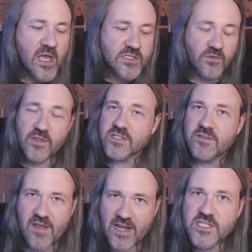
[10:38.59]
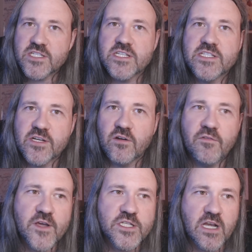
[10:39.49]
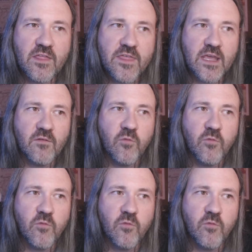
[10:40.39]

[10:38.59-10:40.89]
So there's advantages to serial fiction, I think,